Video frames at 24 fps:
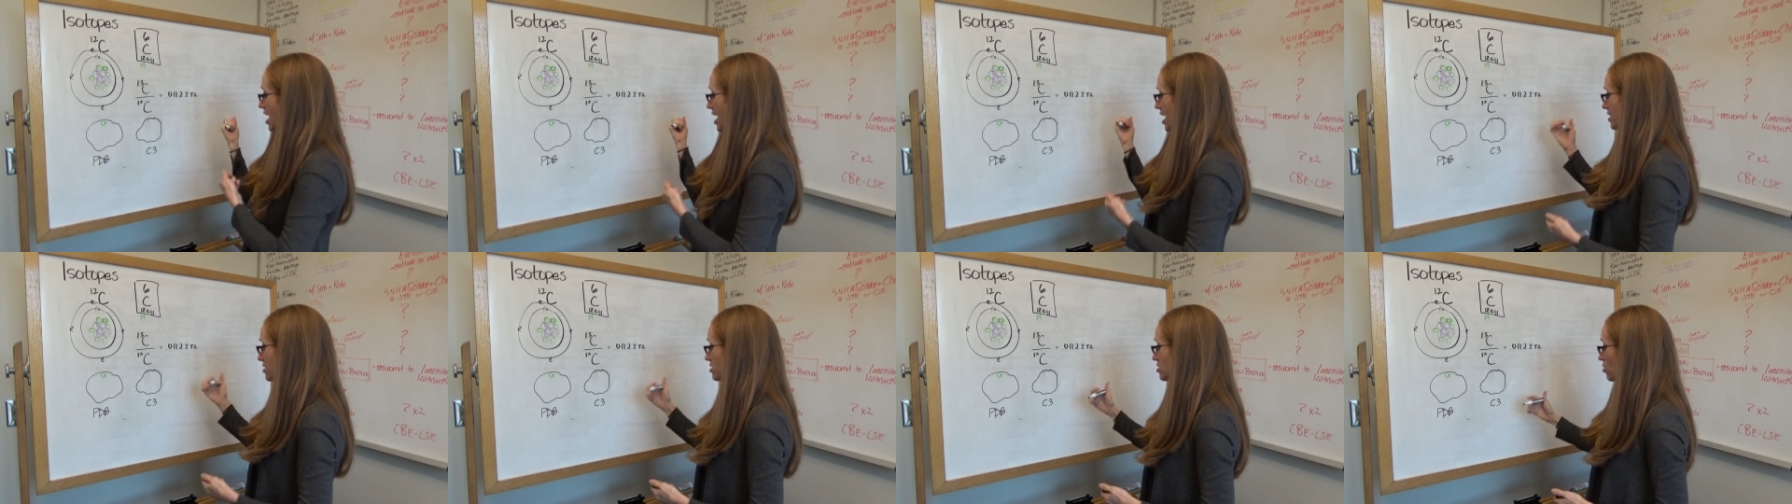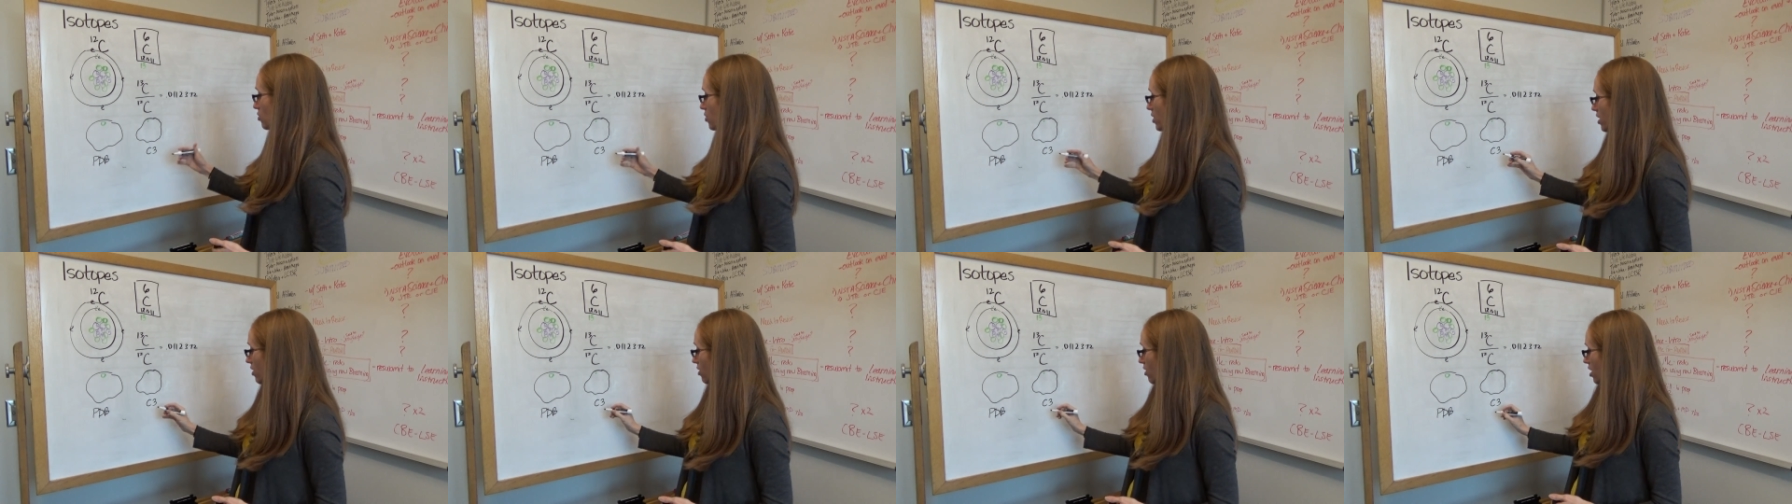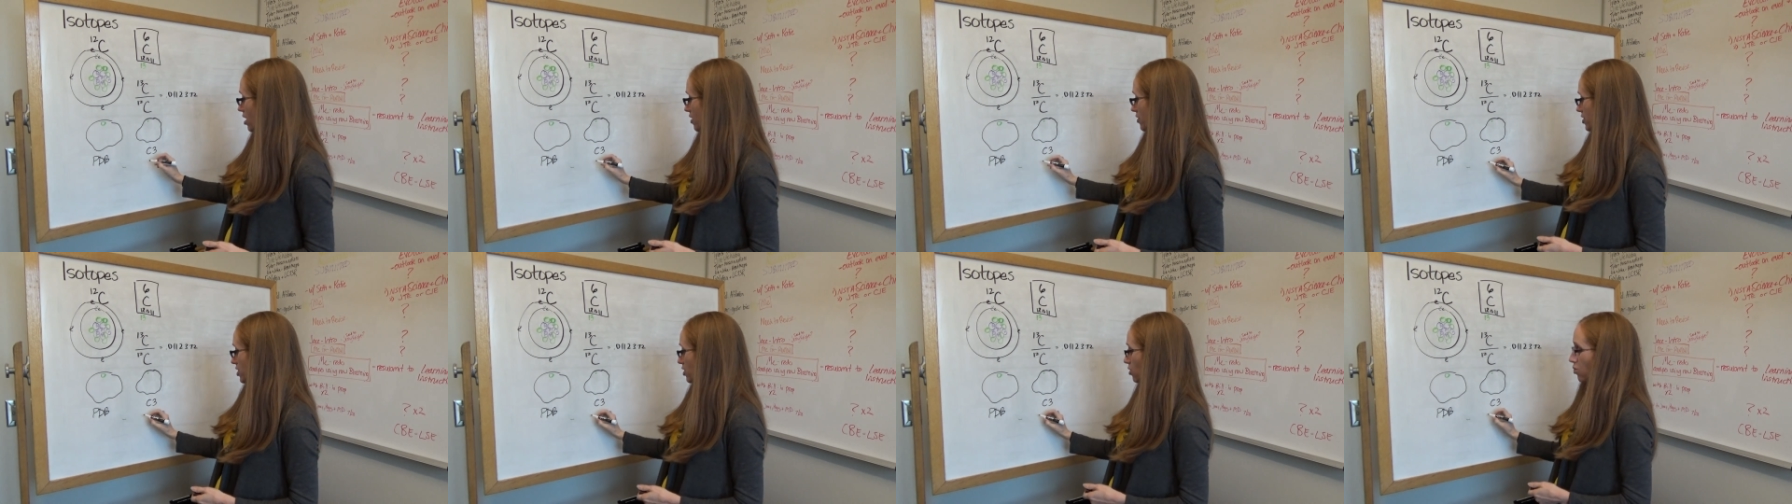And so they're
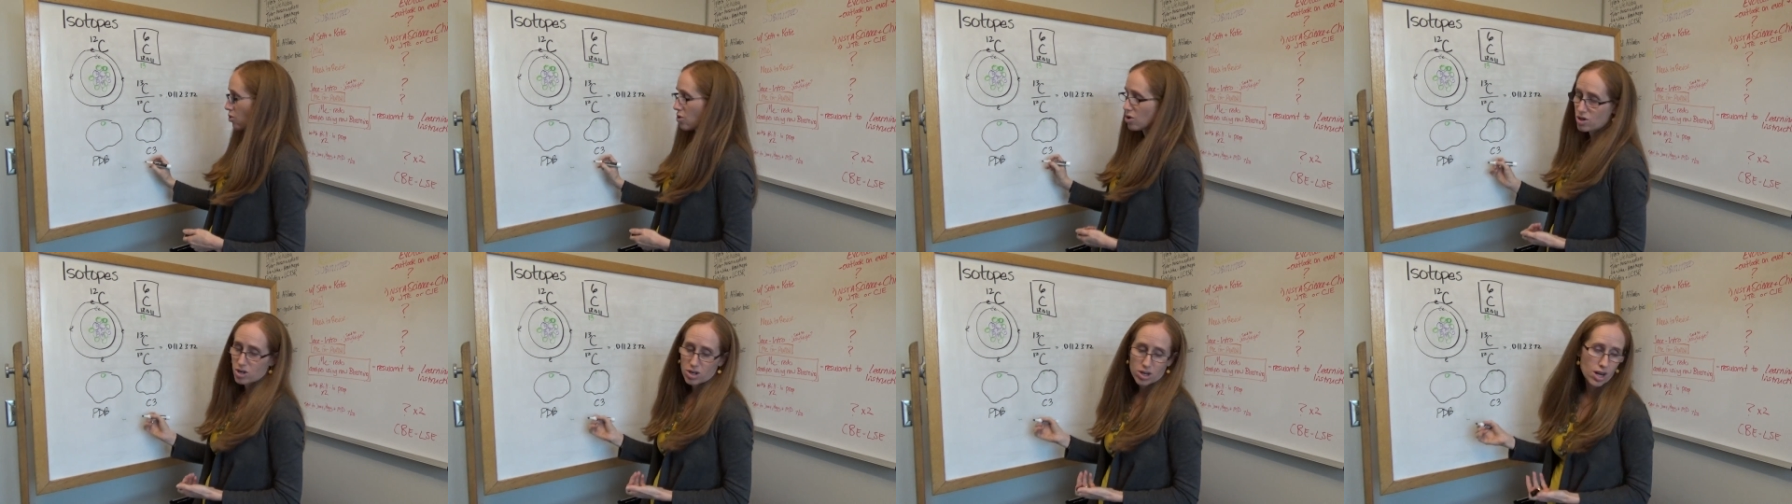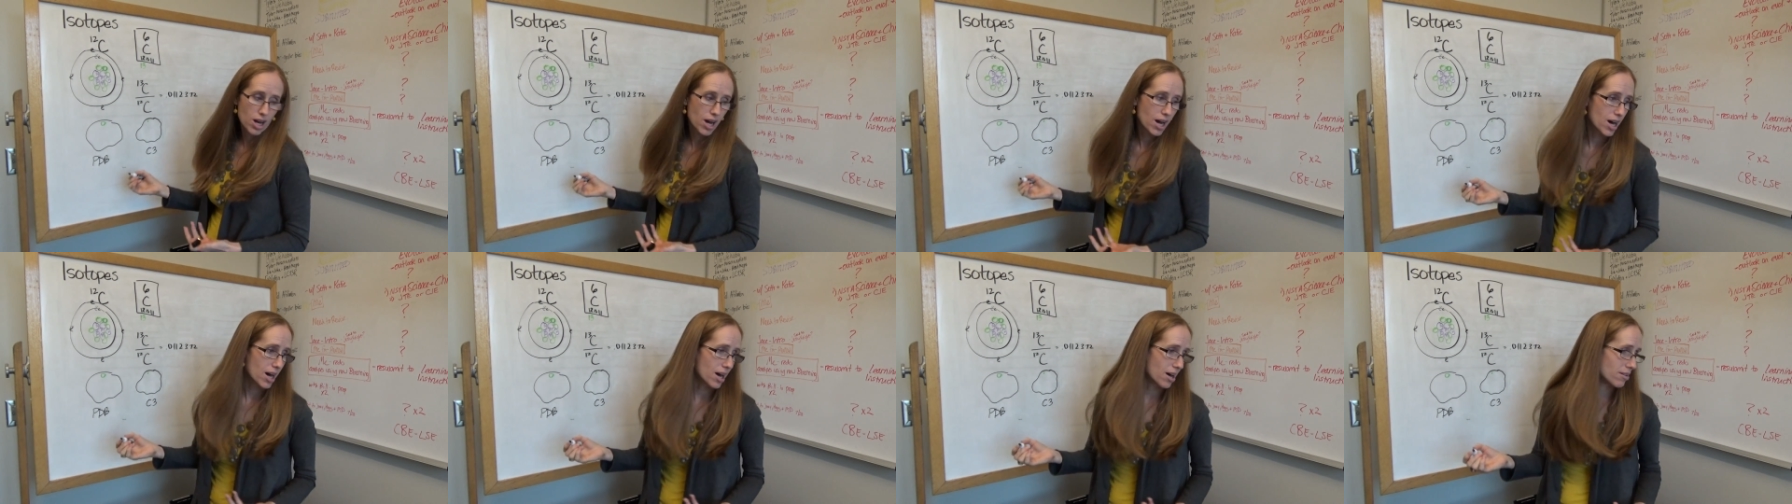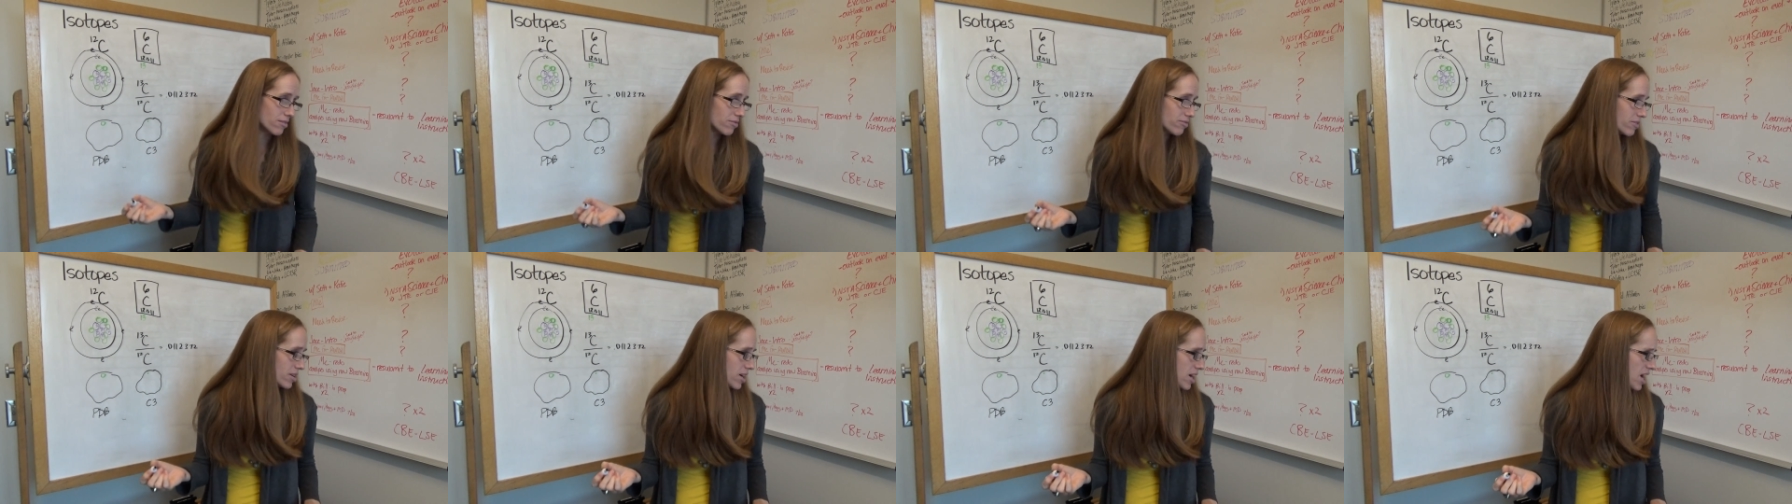on the order
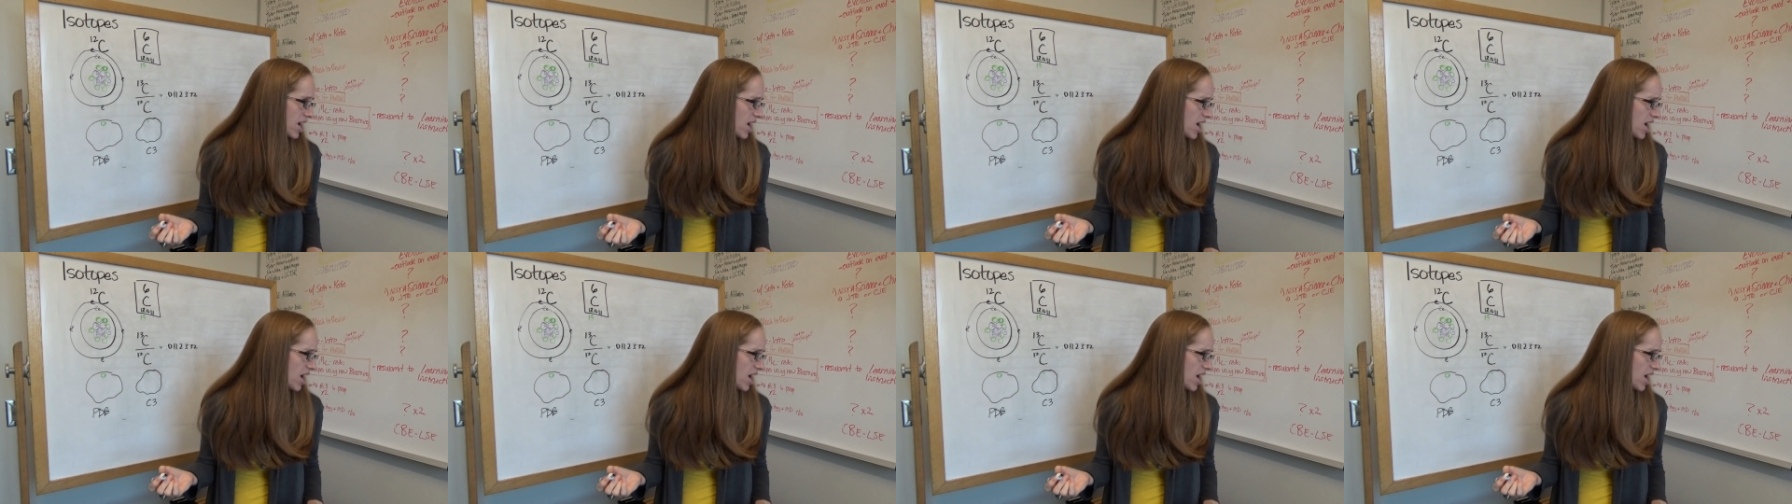of